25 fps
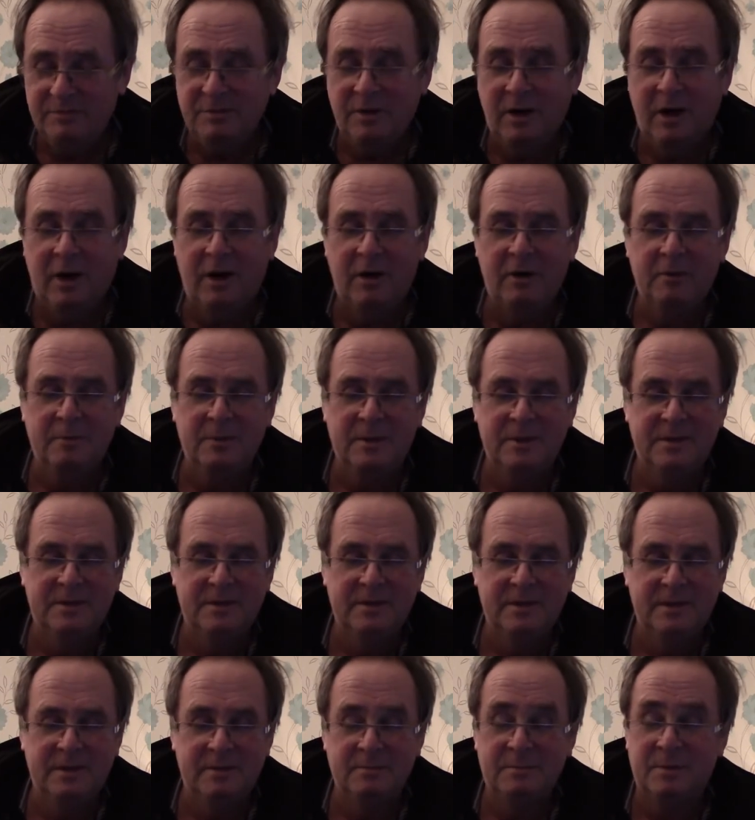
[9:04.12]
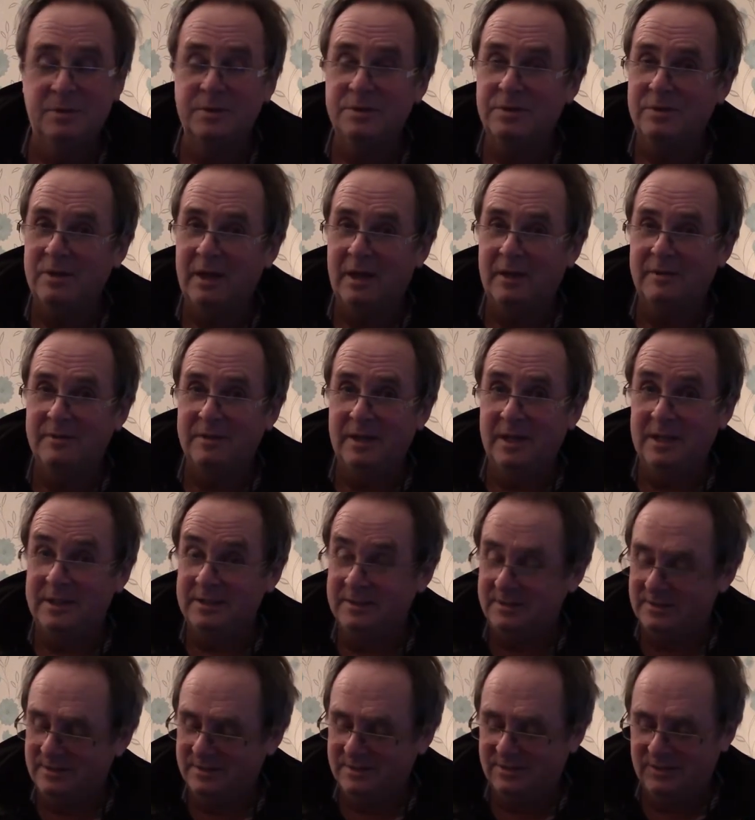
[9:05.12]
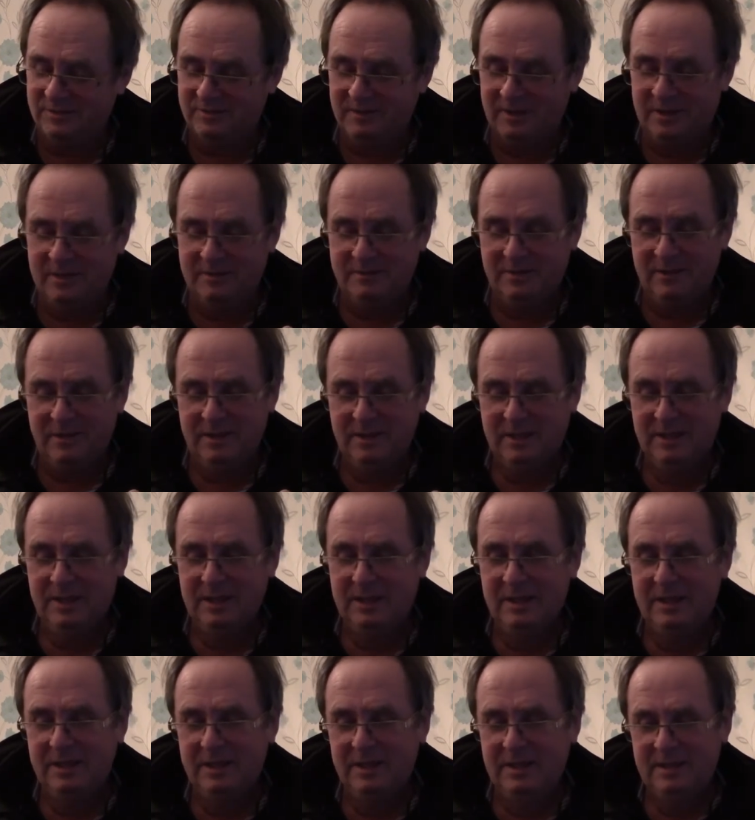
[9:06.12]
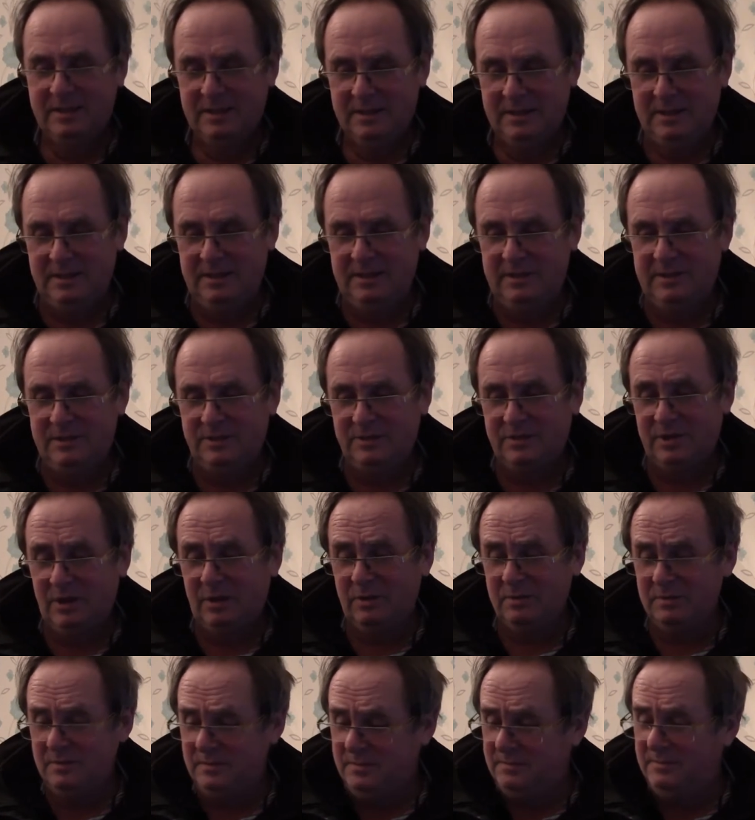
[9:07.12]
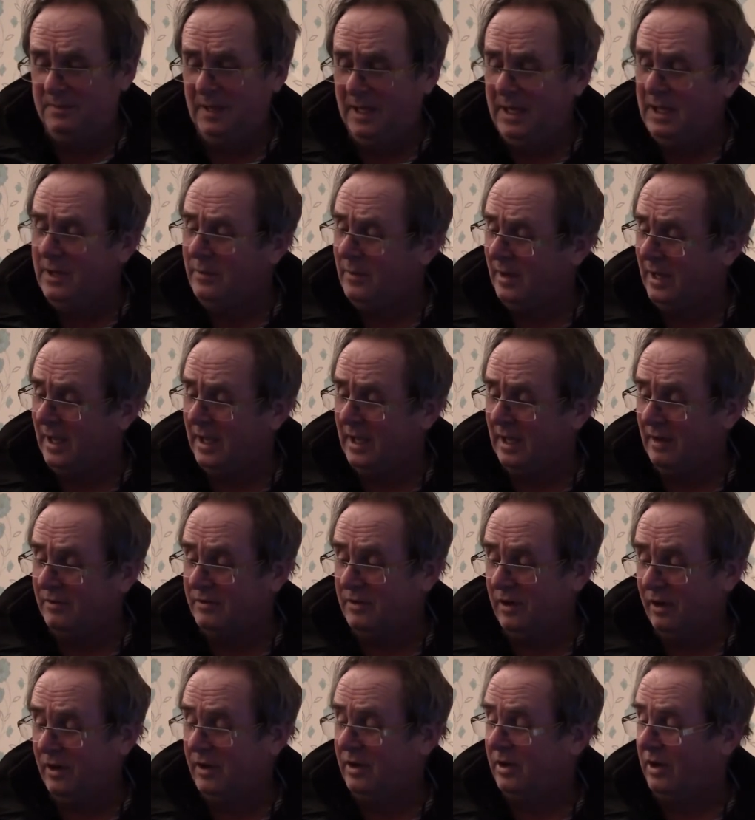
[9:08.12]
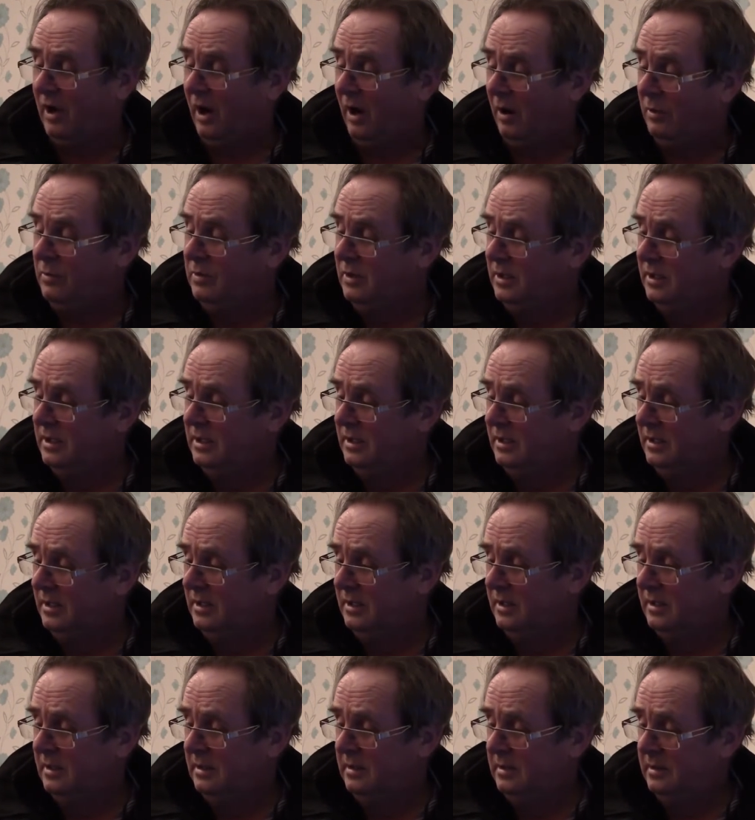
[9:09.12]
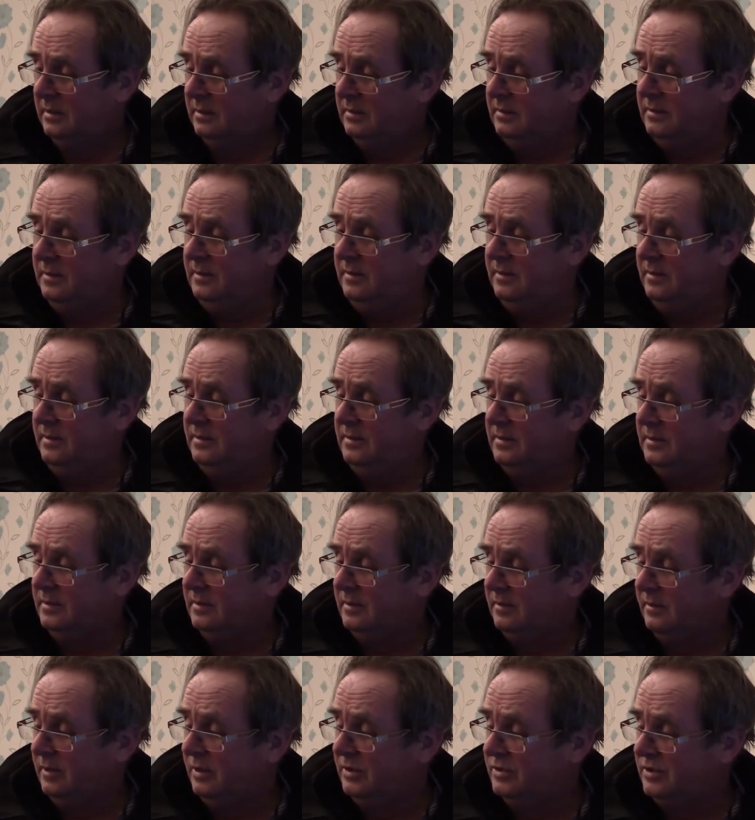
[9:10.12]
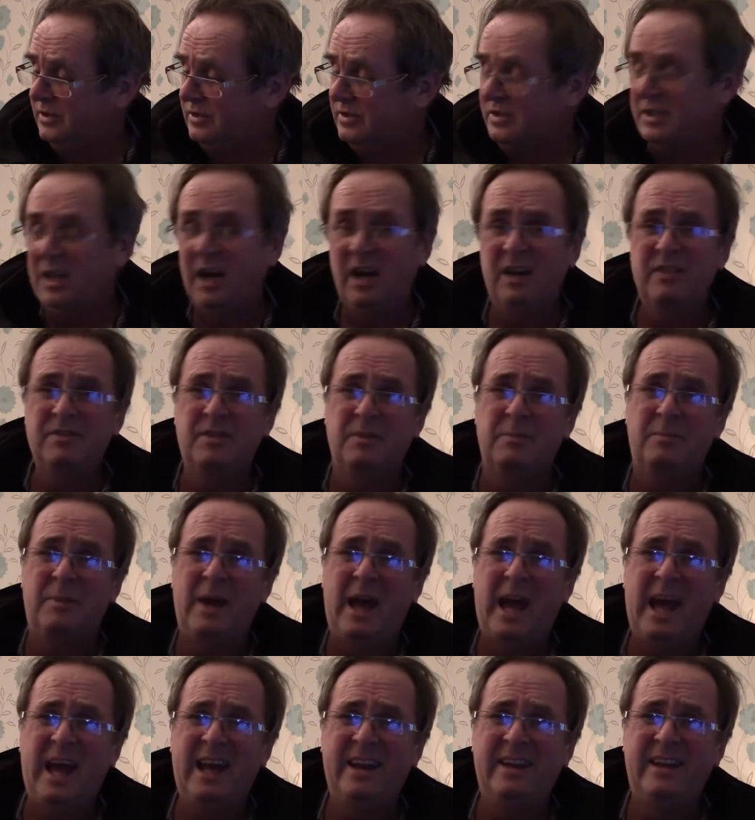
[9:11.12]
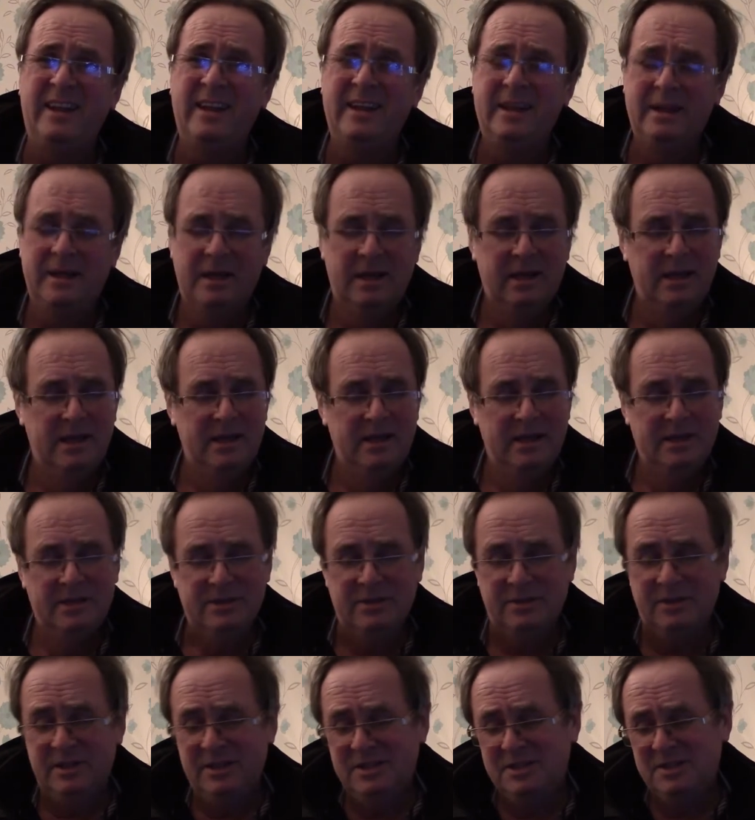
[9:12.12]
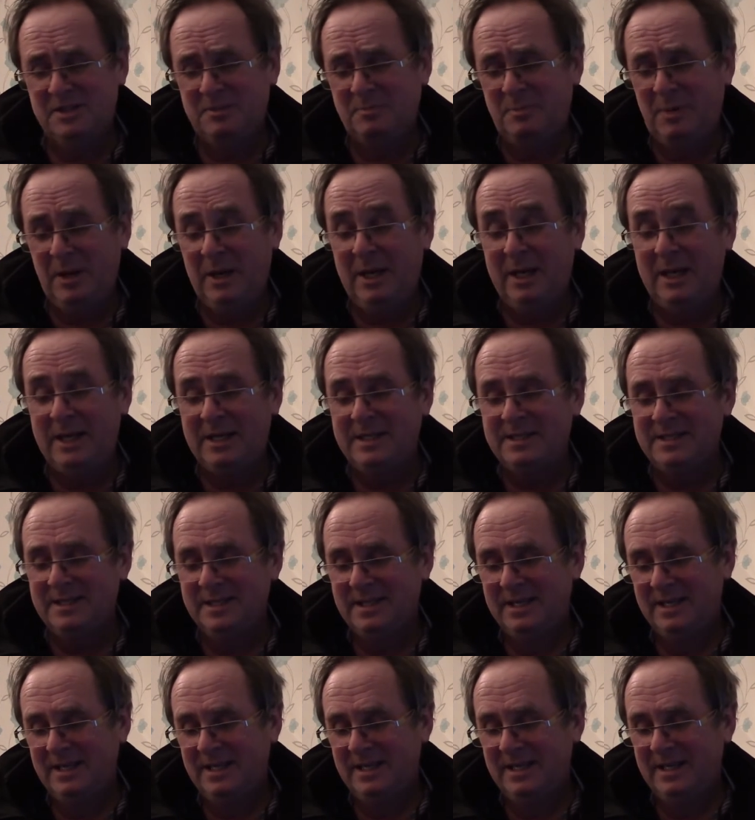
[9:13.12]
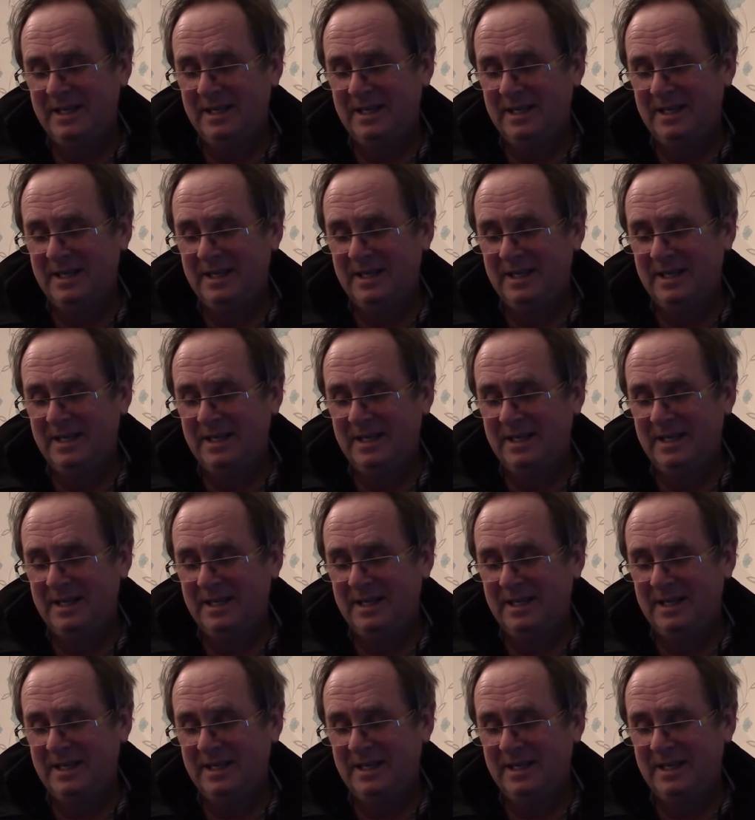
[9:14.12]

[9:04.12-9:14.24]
environment in bushcraft and survival. So anyway, I've got to go because it's time for bed. So this is Pete